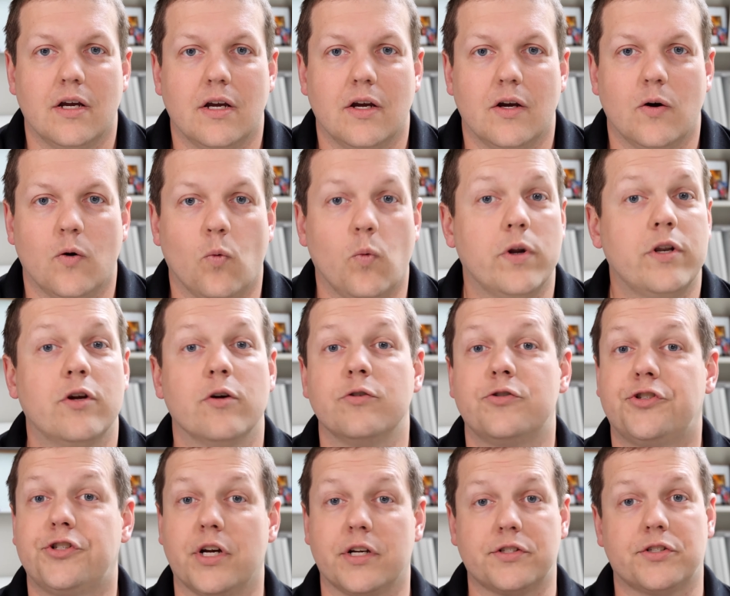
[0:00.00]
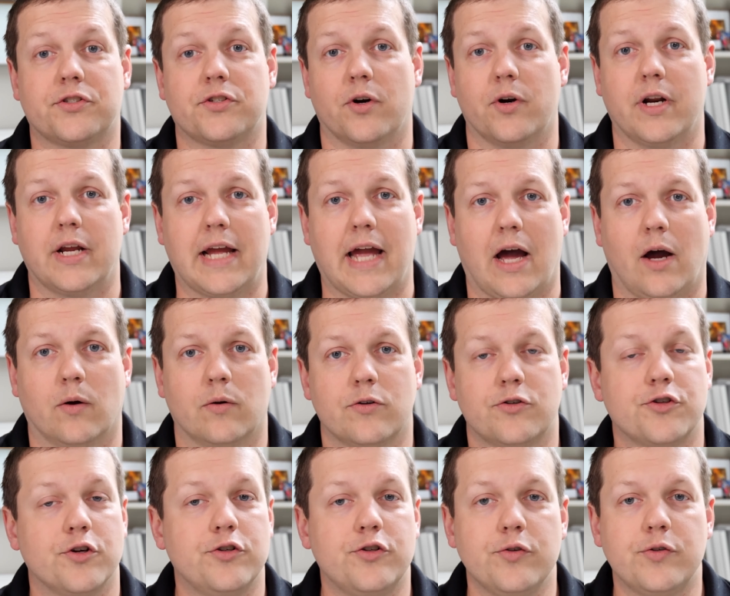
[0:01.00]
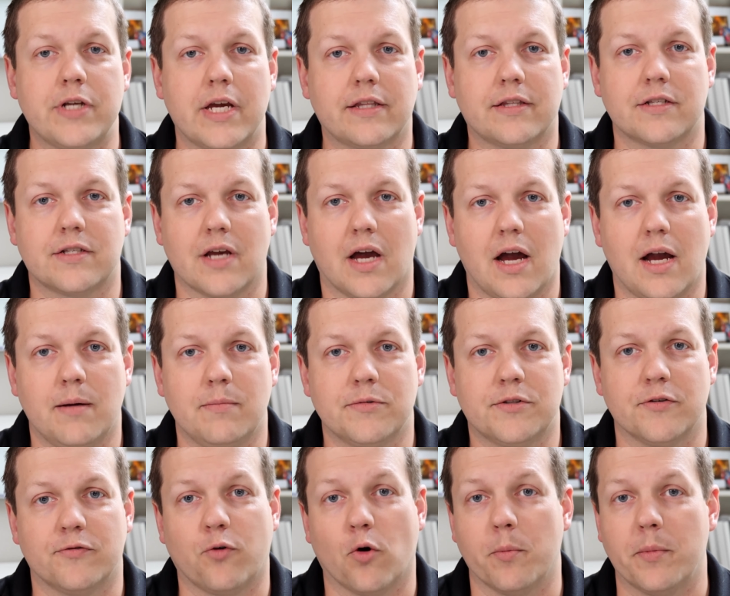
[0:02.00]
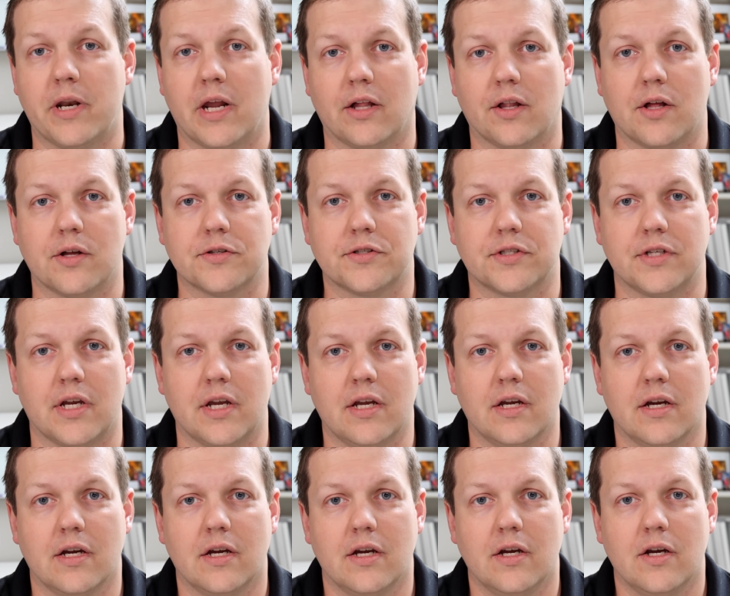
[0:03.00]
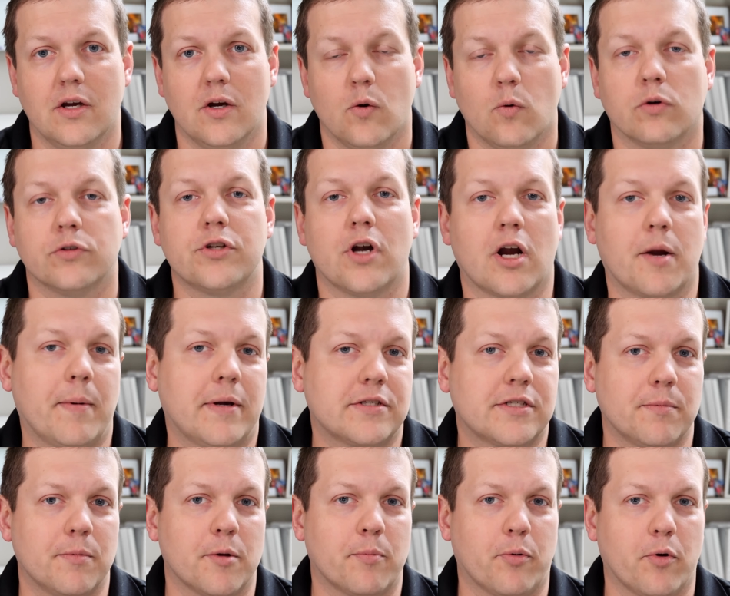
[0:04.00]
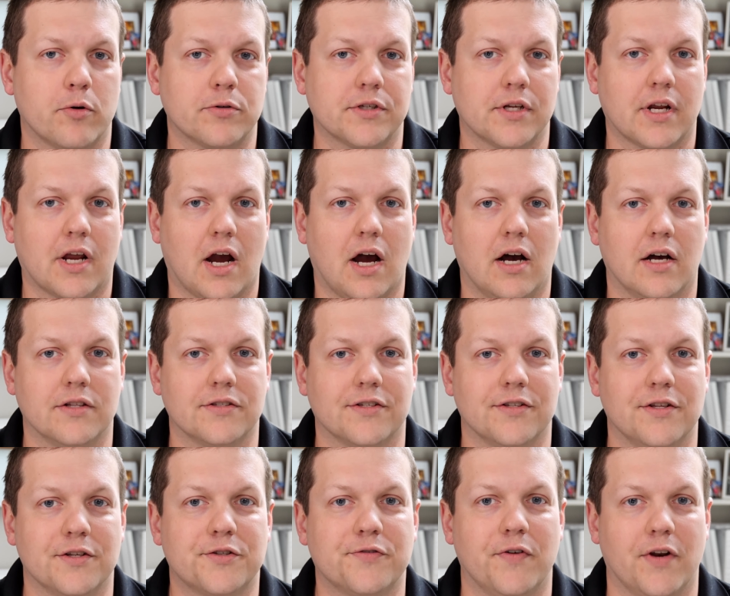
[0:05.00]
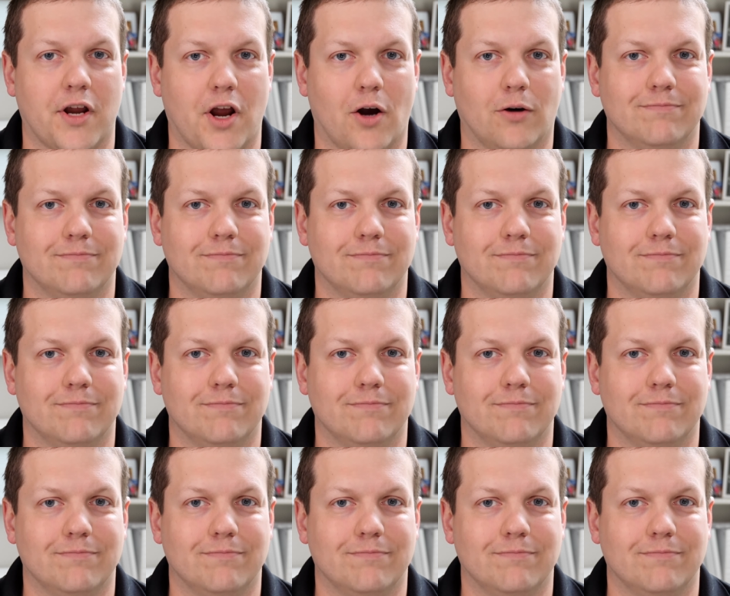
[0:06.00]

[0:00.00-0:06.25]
When you're just starting out, should you take the time to form an LLC? We'll talk about some of the pros and cons in this video.